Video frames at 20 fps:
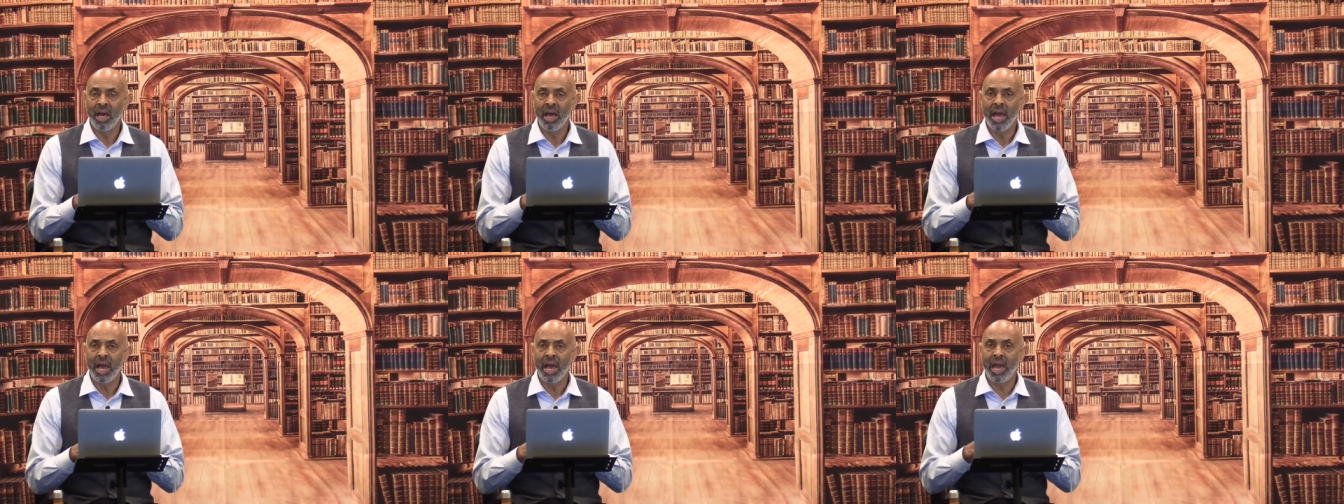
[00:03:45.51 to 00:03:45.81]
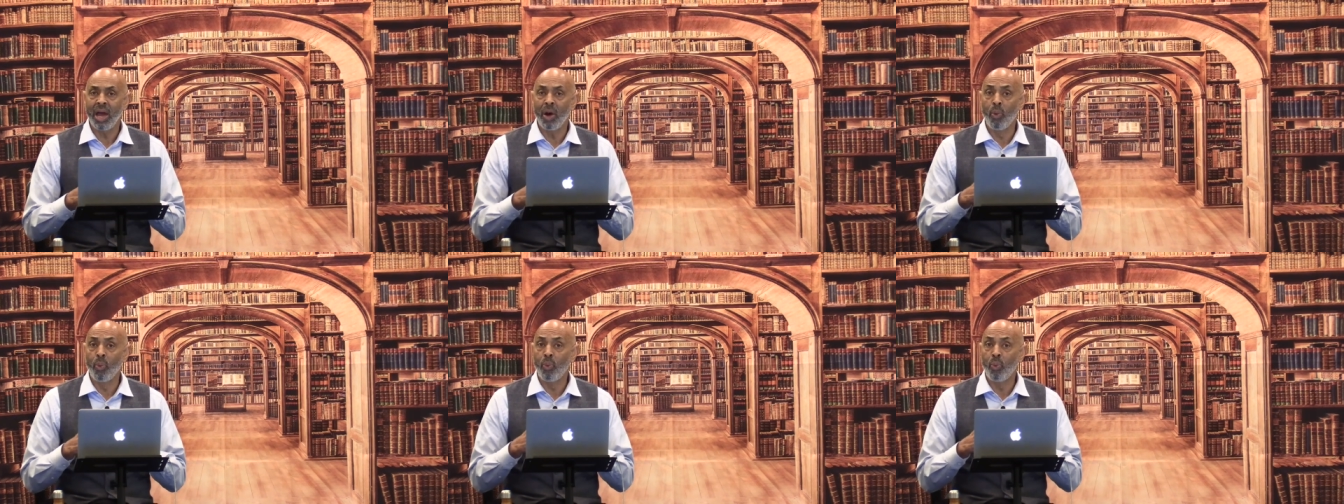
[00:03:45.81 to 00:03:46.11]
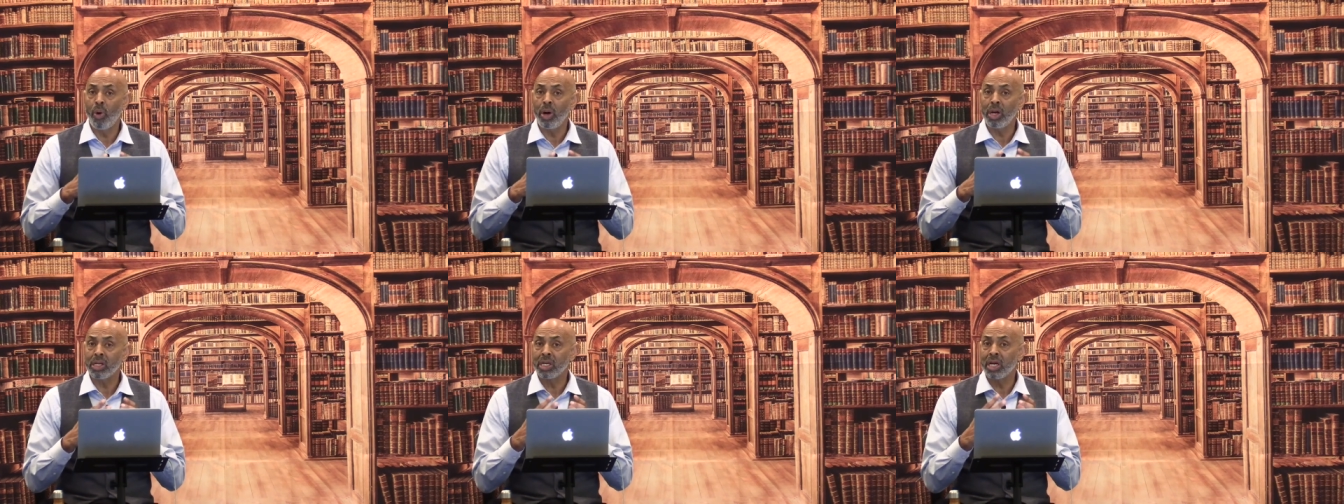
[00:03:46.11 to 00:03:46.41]
And
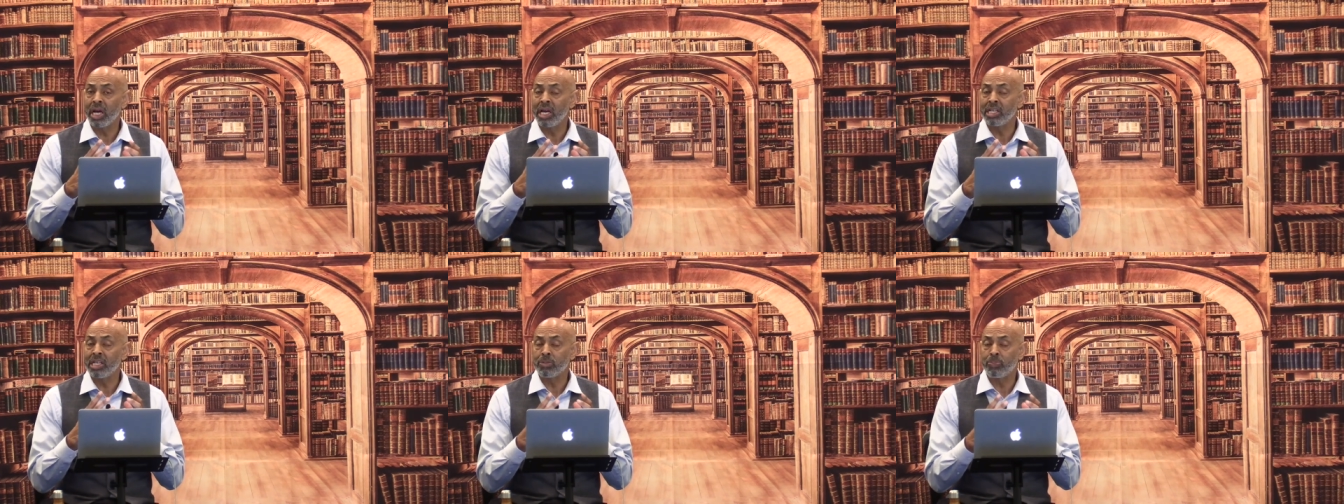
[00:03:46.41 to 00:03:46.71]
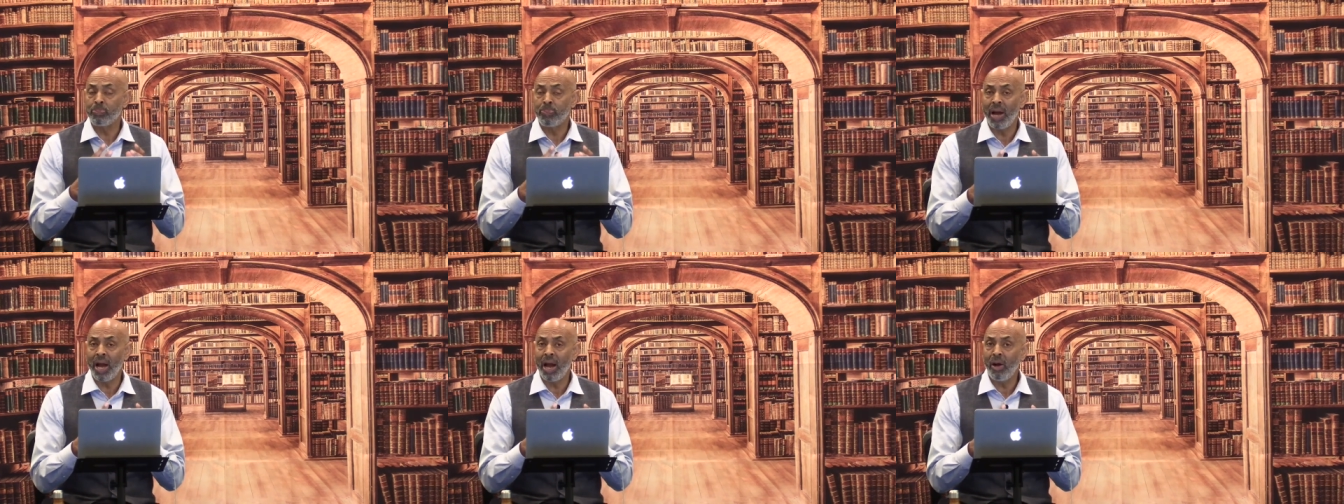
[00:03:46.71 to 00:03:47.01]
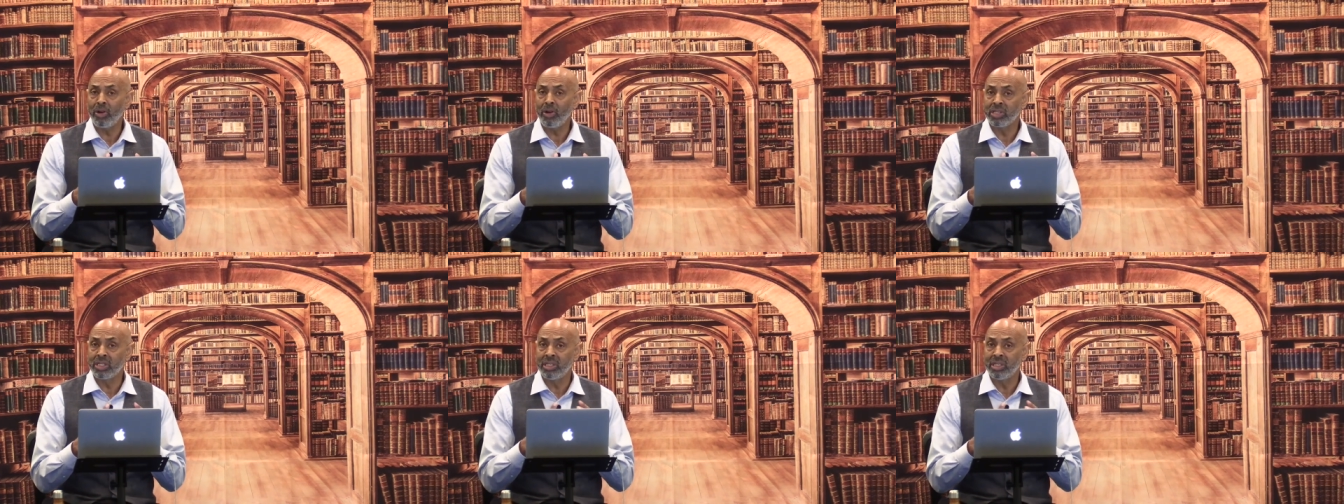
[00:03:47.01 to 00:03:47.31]
what his parents
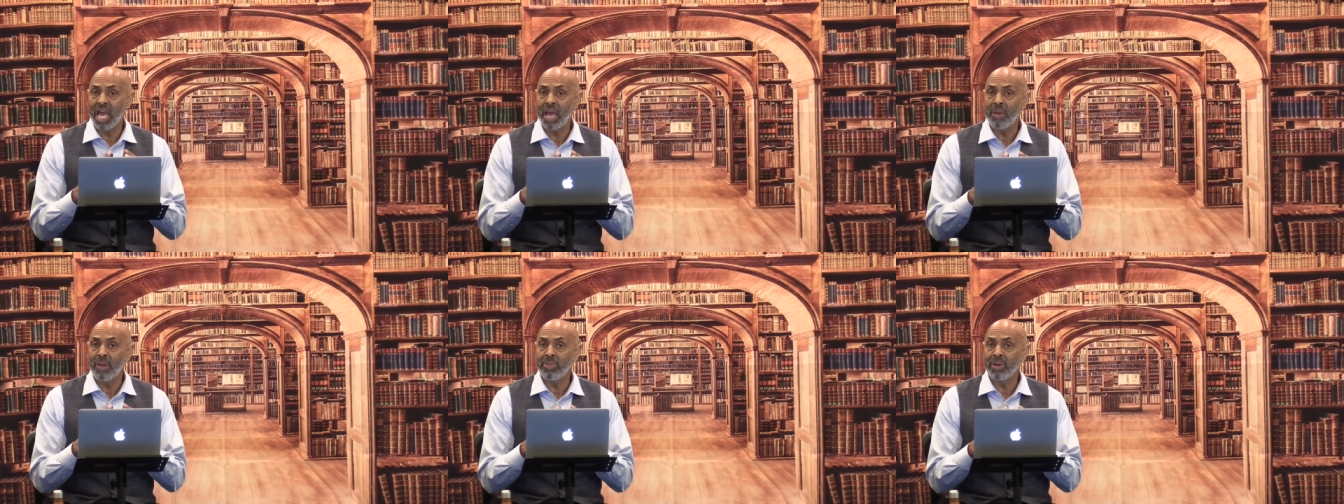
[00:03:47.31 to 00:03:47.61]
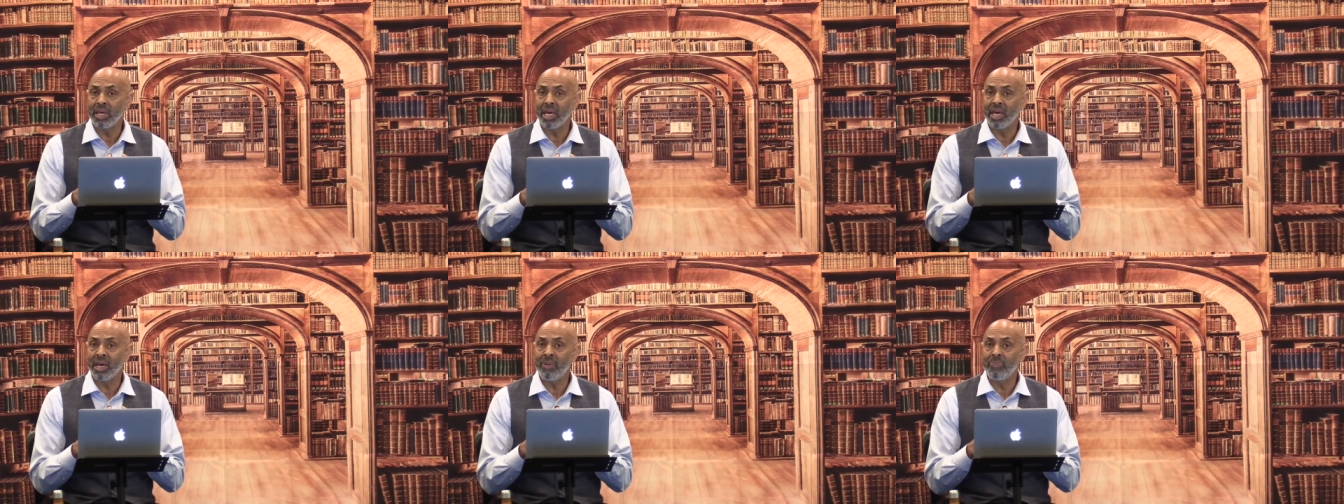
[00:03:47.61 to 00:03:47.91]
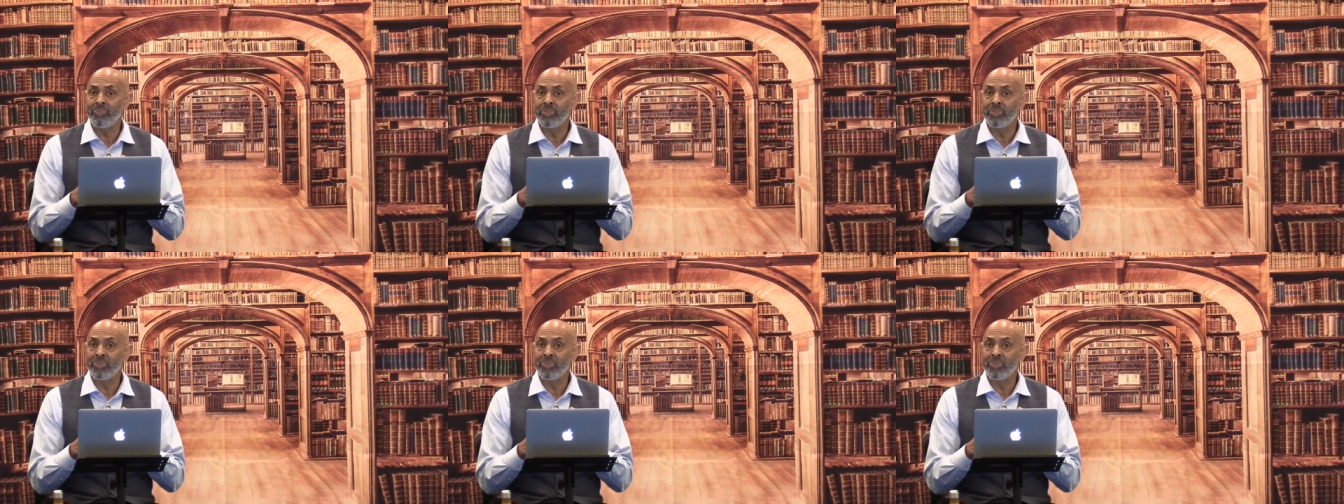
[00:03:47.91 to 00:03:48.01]
naming him